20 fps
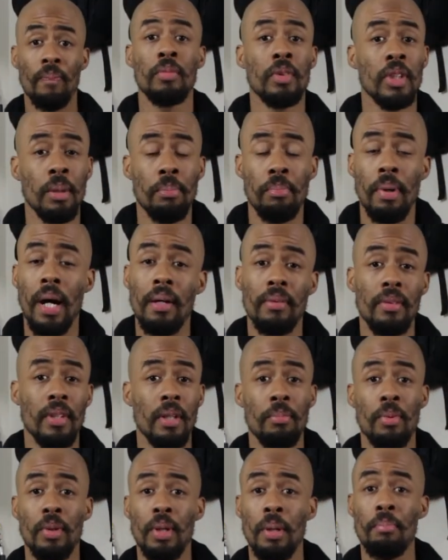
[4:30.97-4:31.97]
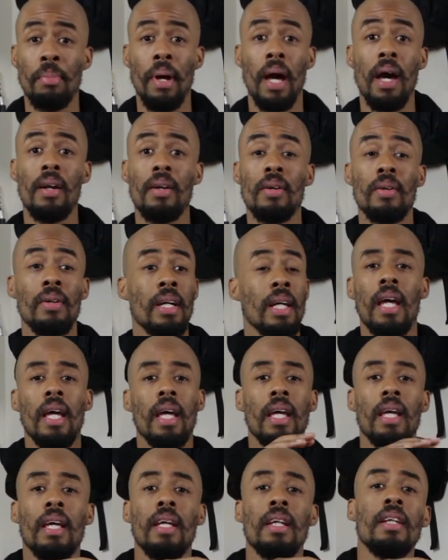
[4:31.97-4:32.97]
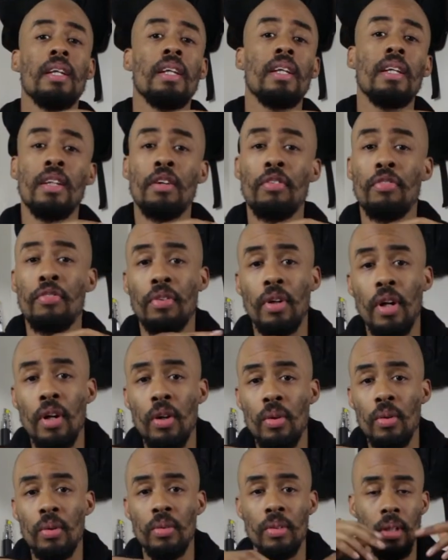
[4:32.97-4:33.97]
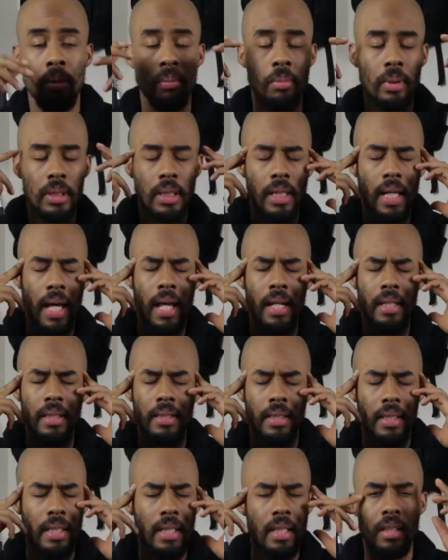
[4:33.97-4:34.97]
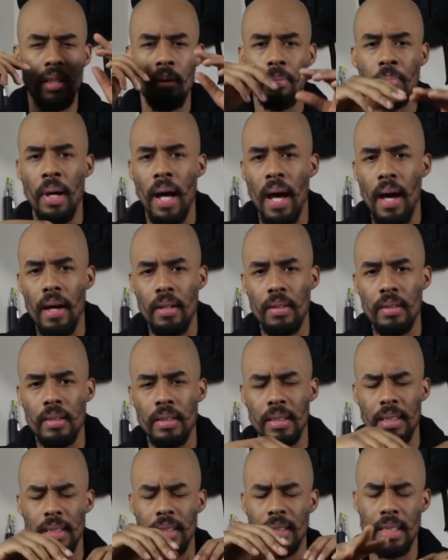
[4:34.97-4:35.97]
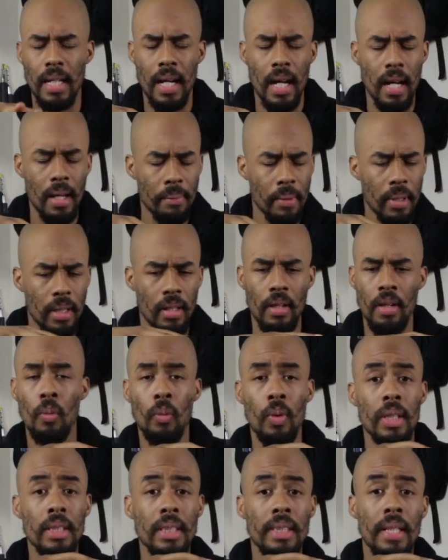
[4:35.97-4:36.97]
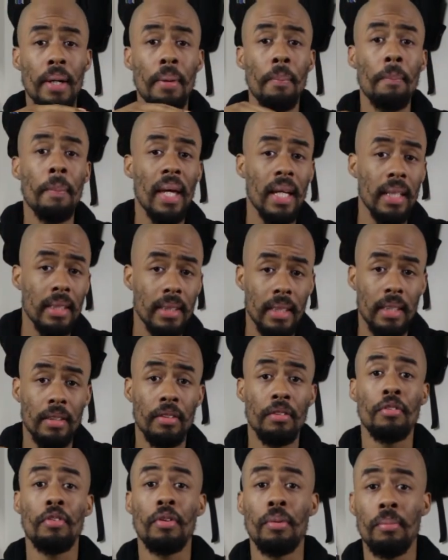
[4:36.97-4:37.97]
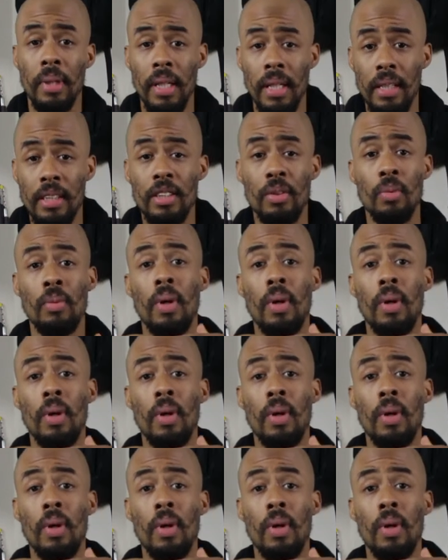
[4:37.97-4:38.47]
she popped up on a battle and the flow, the musicality, the patterns, the timing was amazing for me to